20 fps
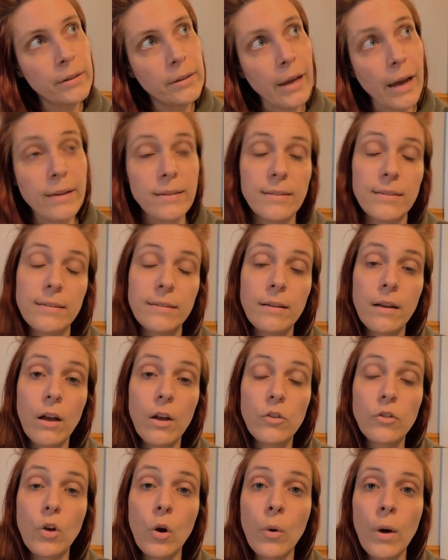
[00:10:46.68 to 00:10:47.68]
Yes.
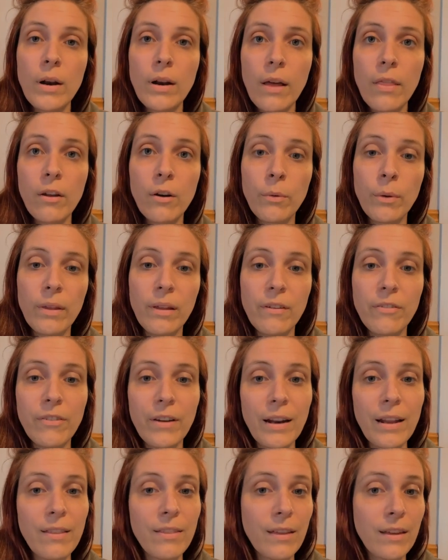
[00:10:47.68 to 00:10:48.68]
So another really
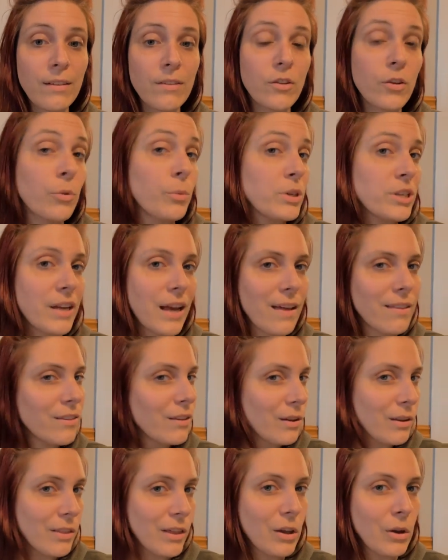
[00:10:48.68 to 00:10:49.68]
funny thing too, which
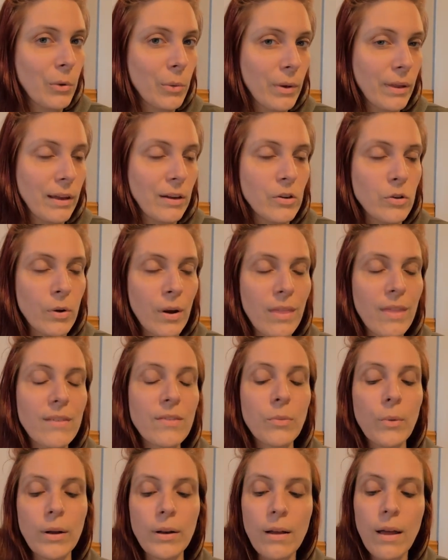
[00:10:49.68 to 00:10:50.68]
Kathy, I think you'll really enjoy
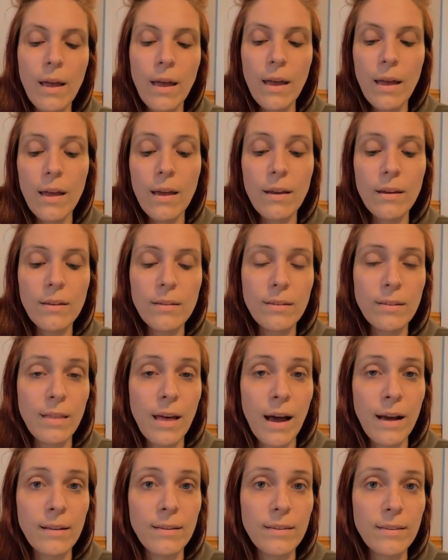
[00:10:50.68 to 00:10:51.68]
this one, is
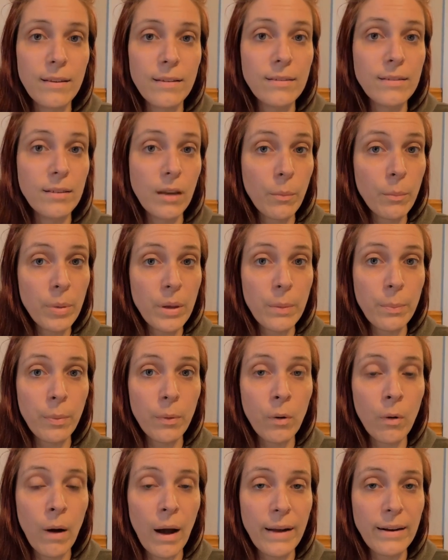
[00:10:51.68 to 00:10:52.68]
that some
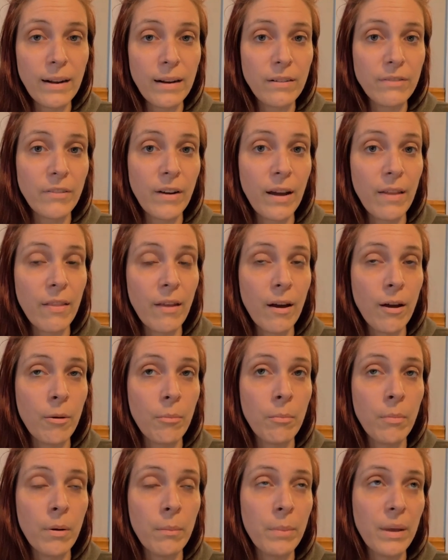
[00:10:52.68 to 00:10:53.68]
people identify
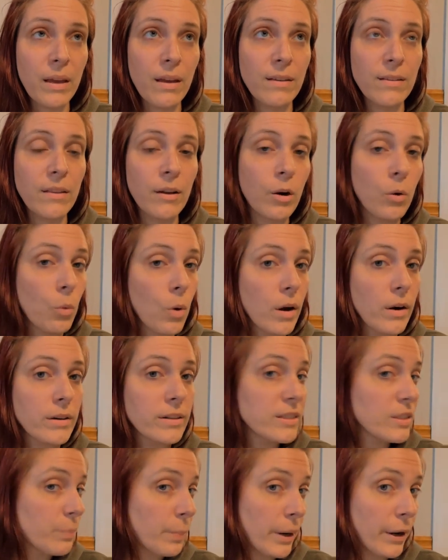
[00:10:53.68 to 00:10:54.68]
them because they're water
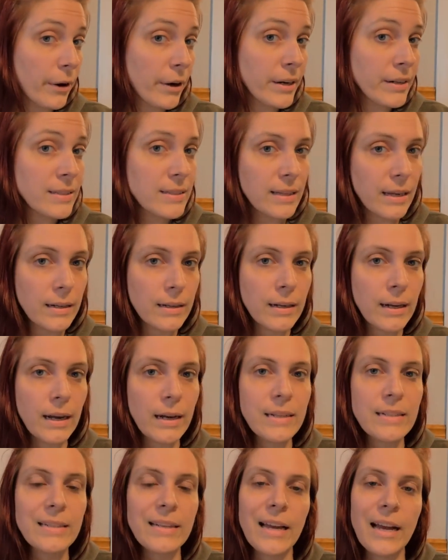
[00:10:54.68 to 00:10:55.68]
spirits, the
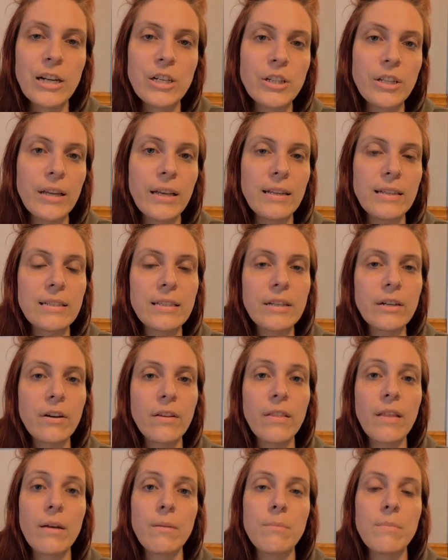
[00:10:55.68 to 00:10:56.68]
Undines. They actually
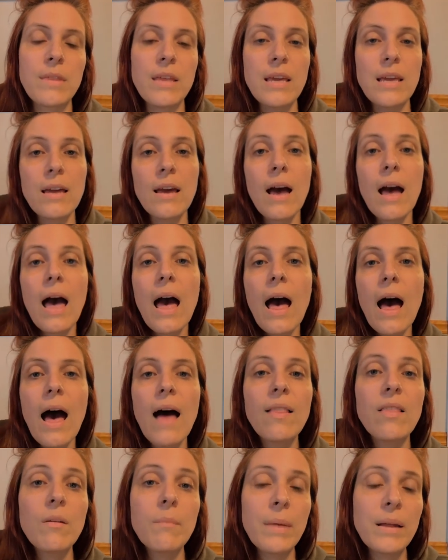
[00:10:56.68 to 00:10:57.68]
consider them the
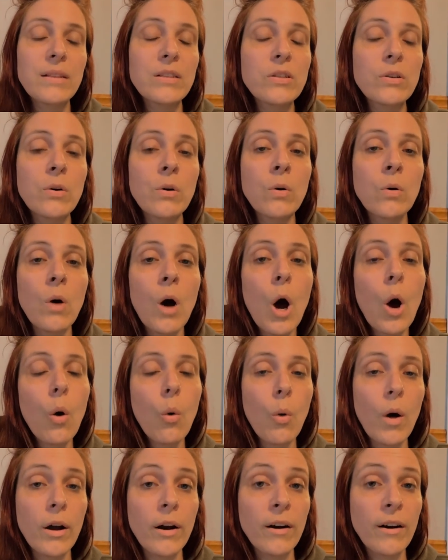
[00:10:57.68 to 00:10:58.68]
elemental
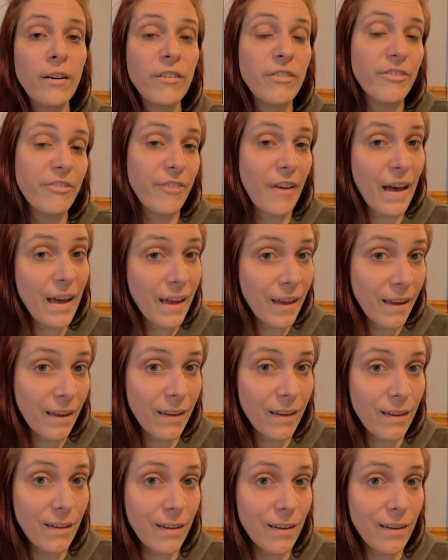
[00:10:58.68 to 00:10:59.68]
water
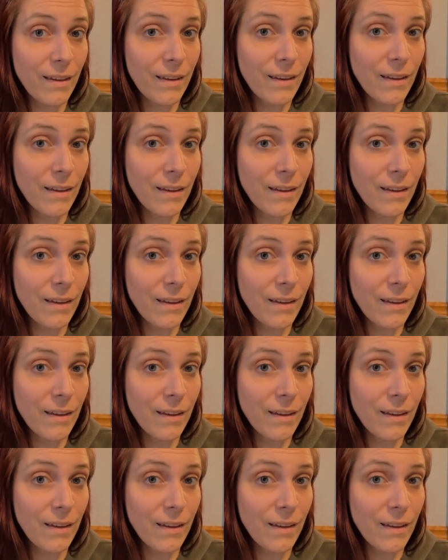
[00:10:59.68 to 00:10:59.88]
fae.